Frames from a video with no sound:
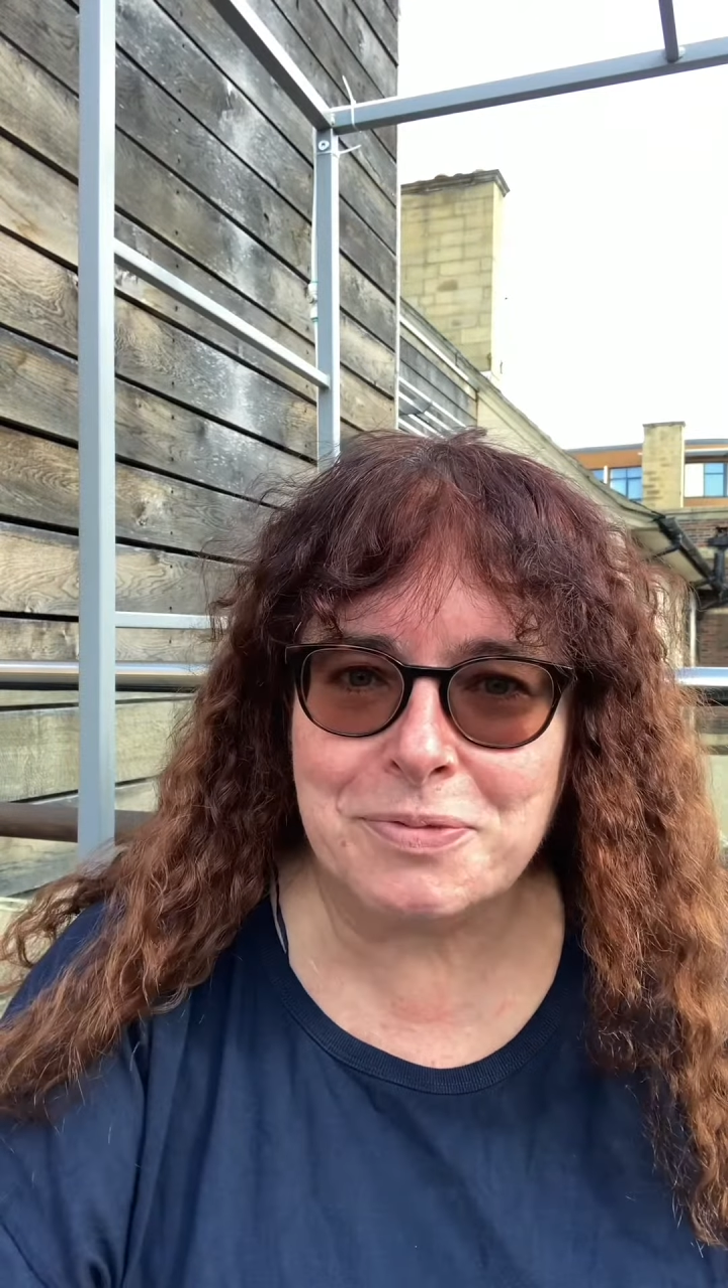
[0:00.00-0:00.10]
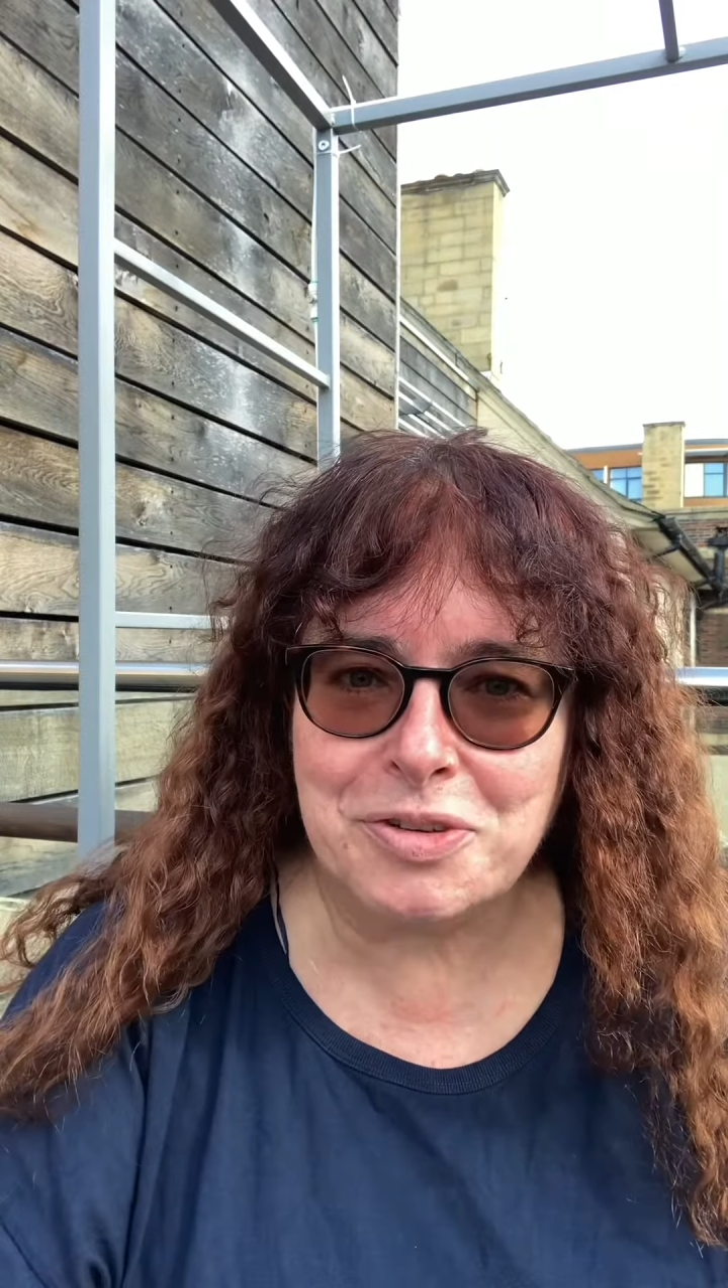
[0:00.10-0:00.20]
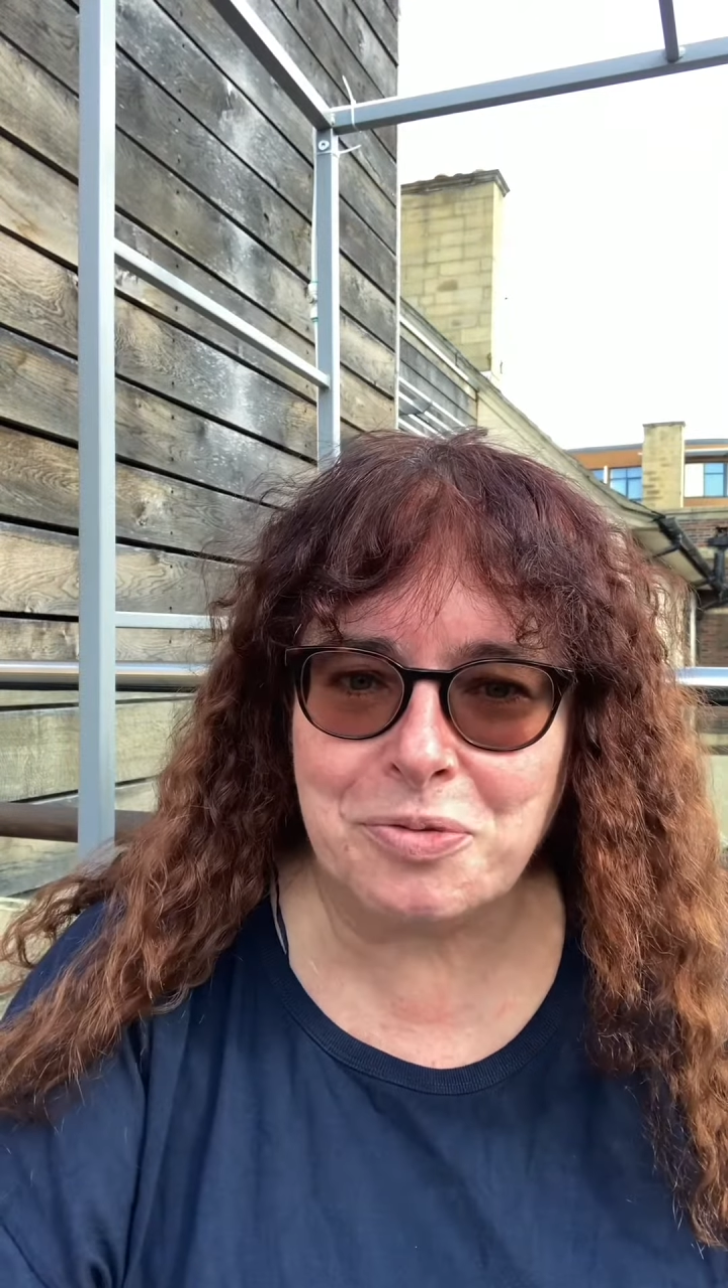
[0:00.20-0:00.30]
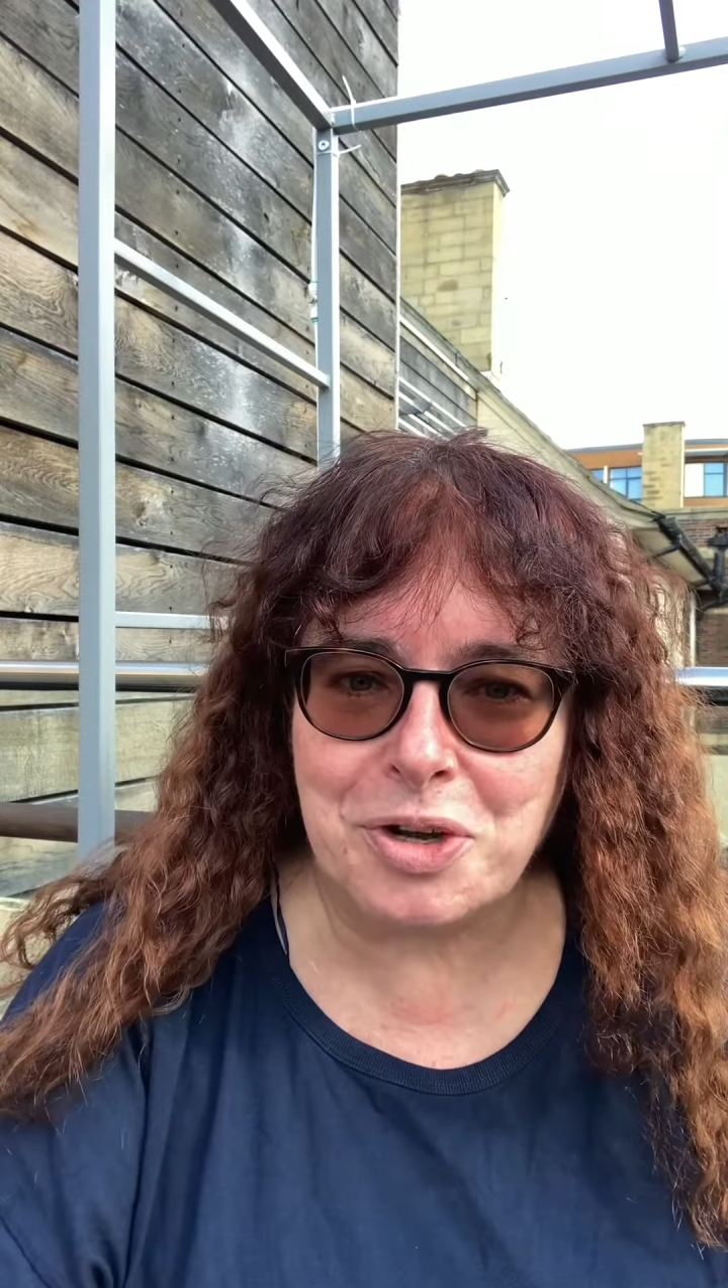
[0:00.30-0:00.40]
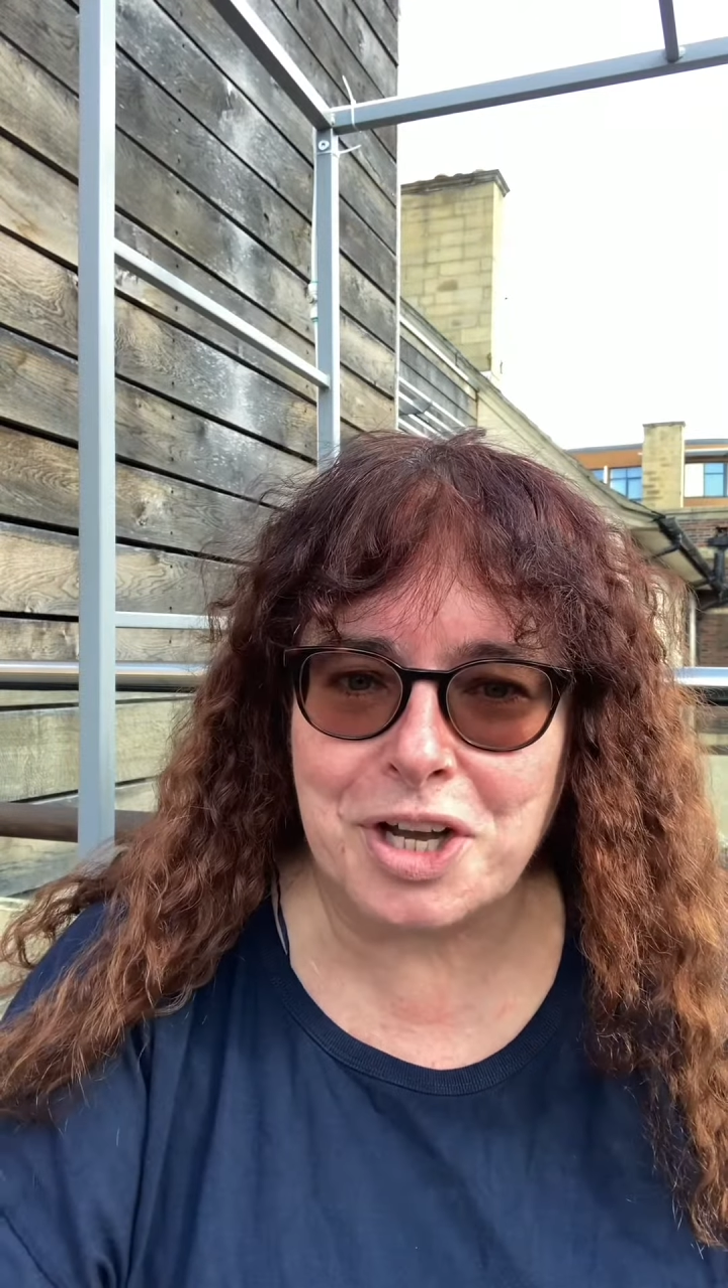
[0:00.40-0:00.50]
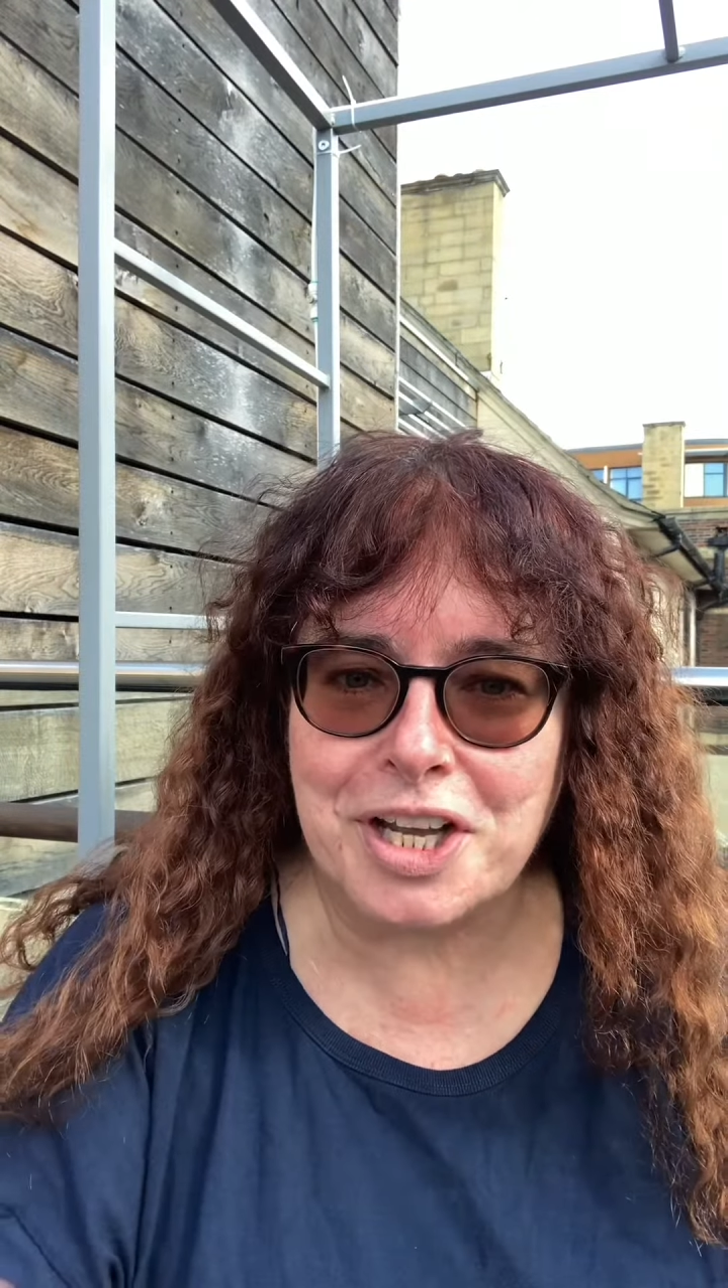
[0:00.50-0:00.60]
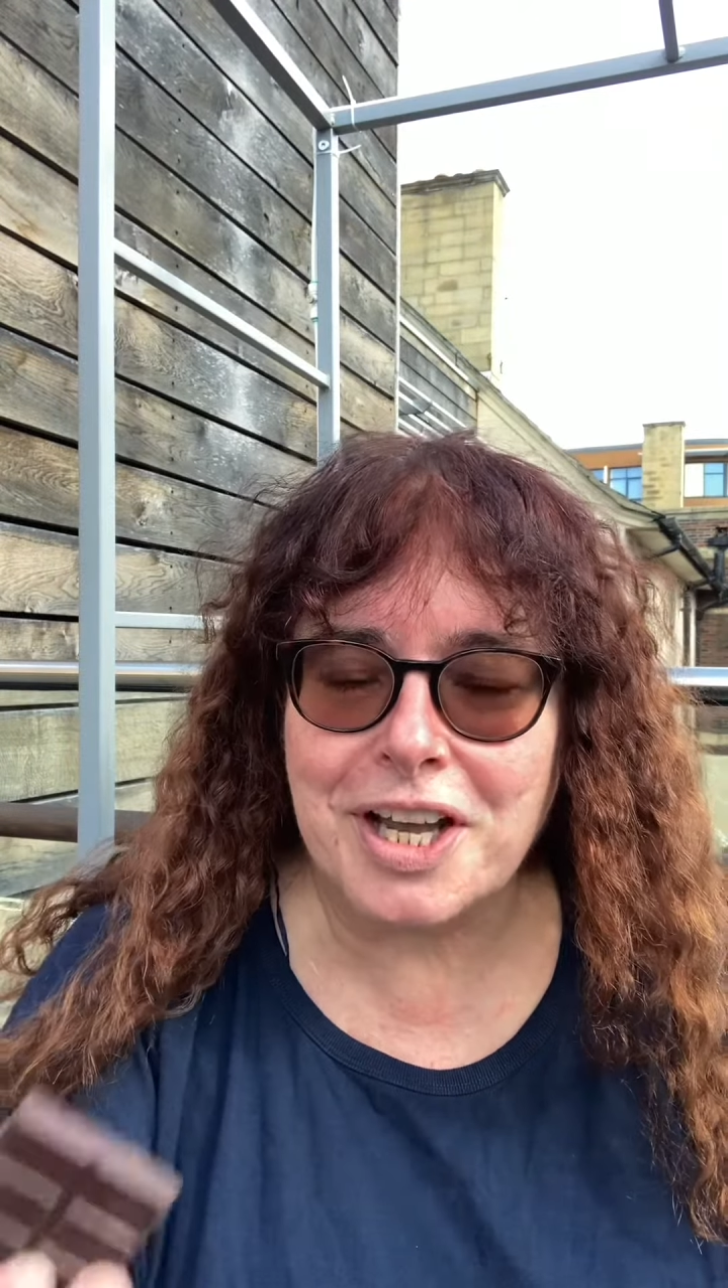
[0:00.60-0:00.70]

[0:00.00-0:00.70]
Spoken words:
of work,